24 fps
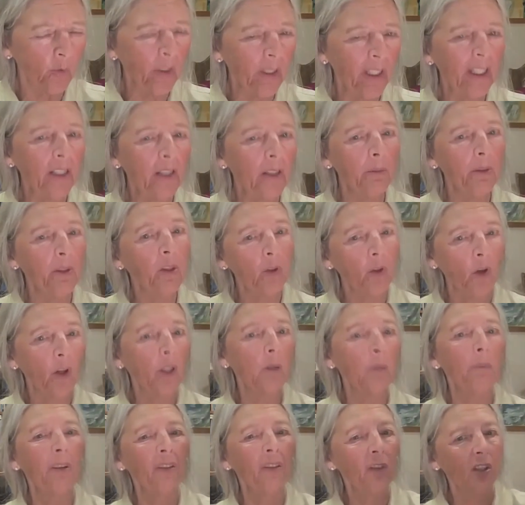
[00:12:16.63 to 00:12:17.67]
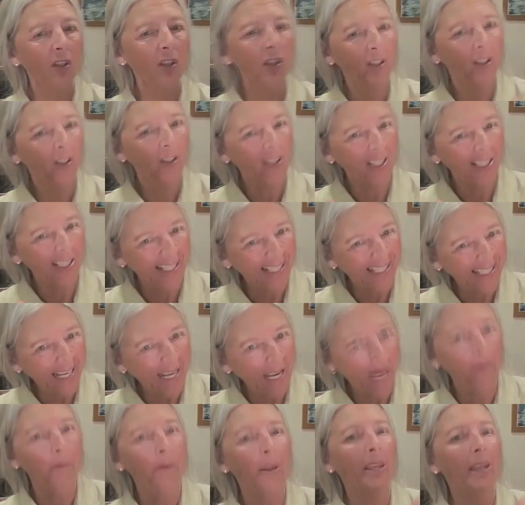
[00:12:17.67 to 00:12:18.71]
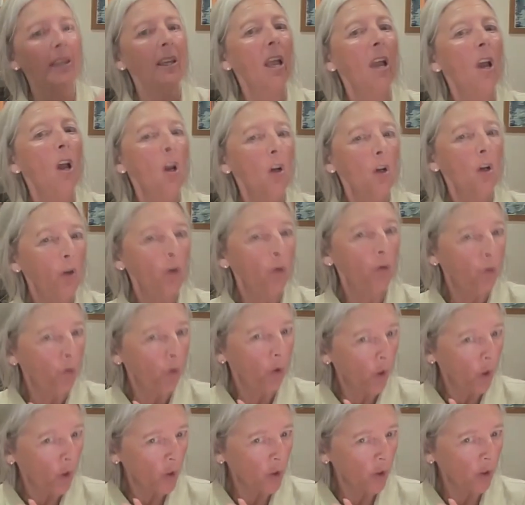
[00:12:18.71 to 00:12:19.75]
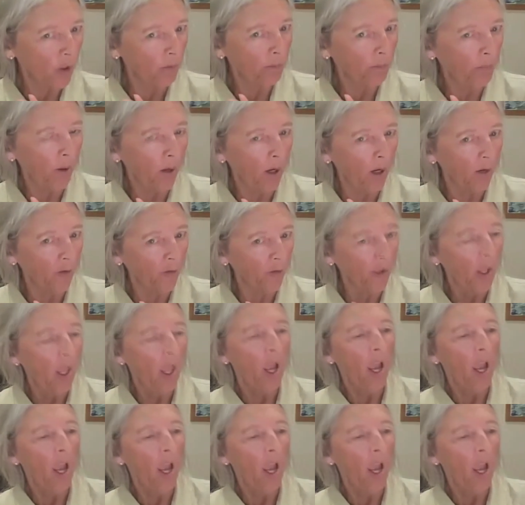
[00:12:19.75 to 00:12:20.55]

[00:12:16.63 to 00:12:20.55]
We need to be talking about the systemic divergent path.